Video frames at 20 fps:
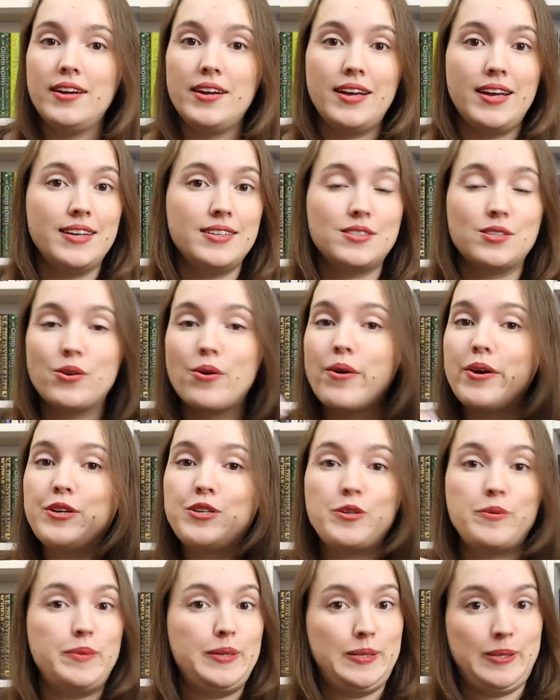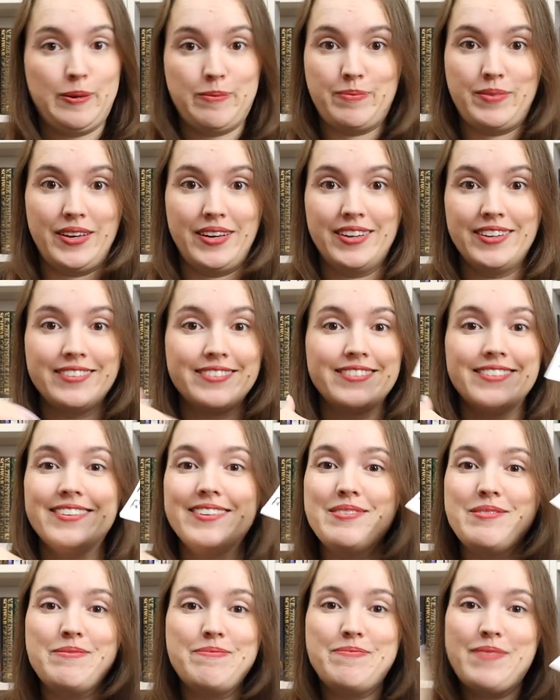It's going to be something.
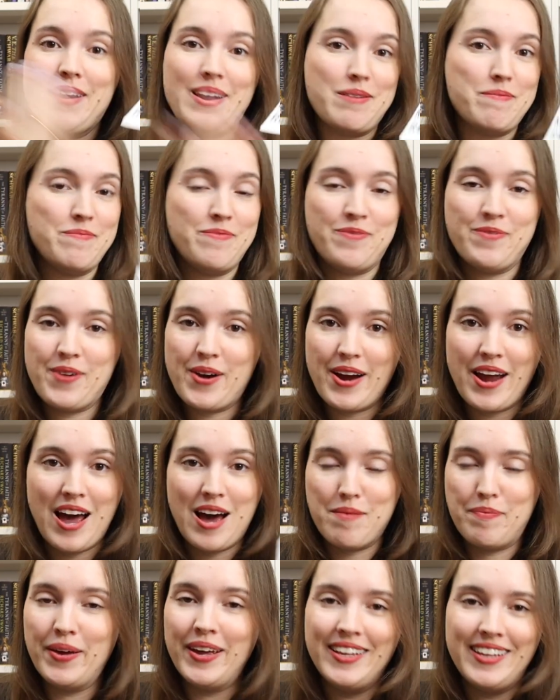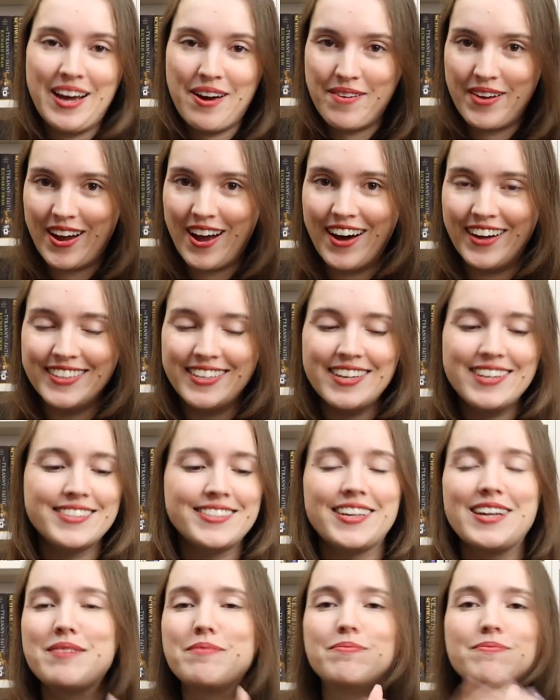And I'm very happy that we got this,
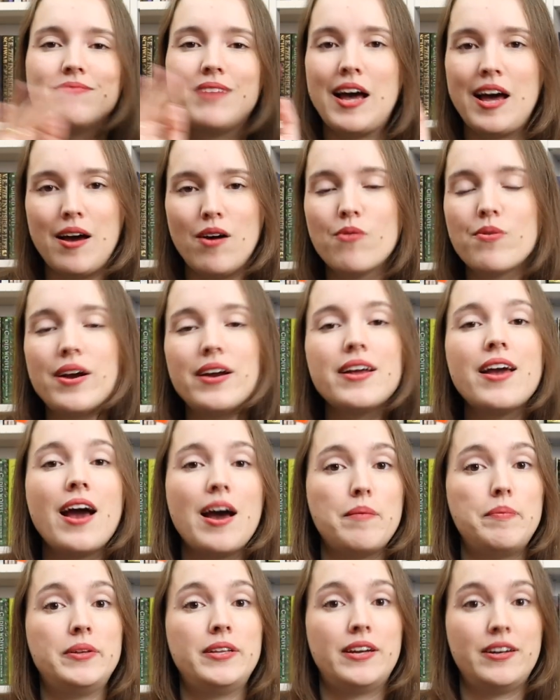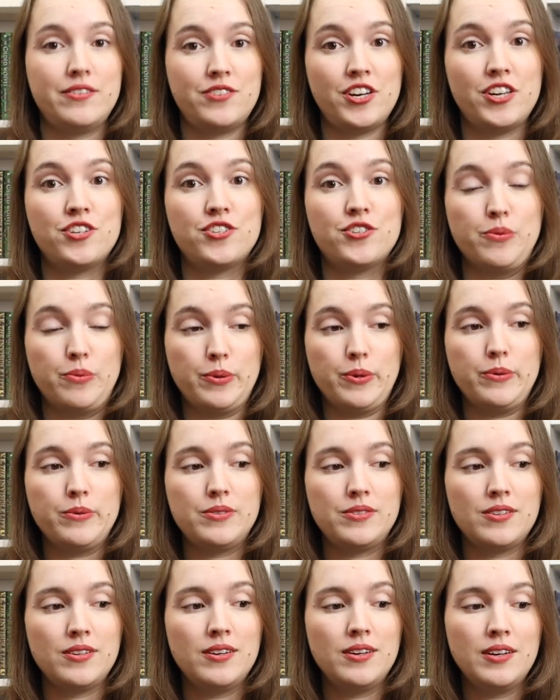and I'm already happy that I changed the
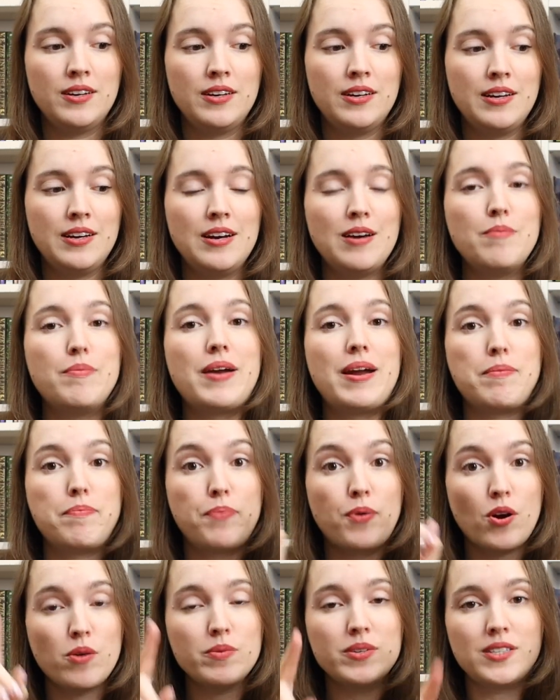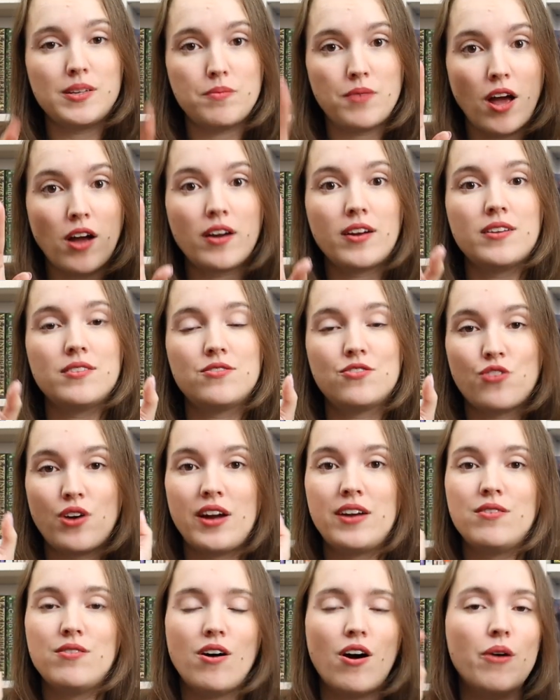rules. But I promise I'm not gonna try
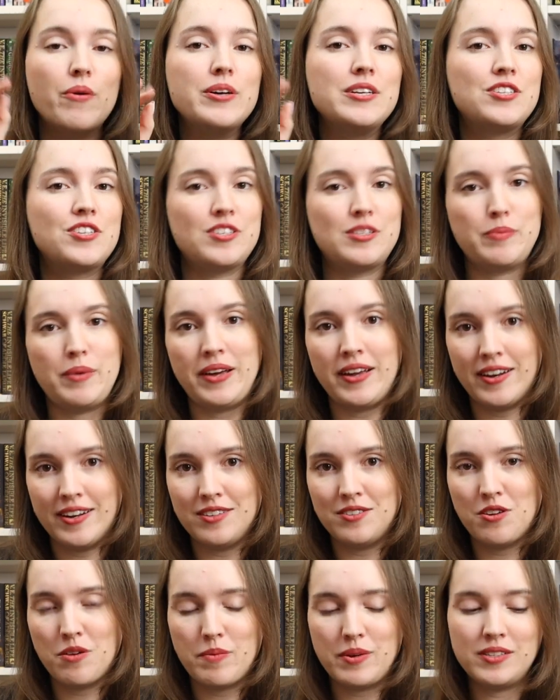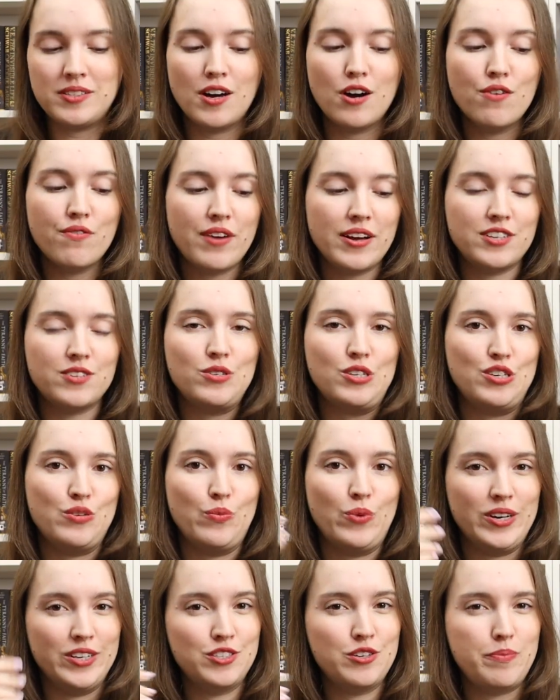to always just make it easy on myself. I
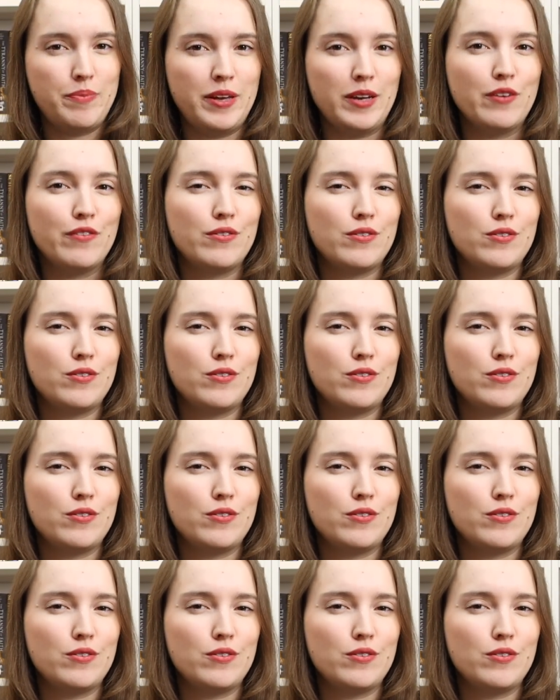want to pick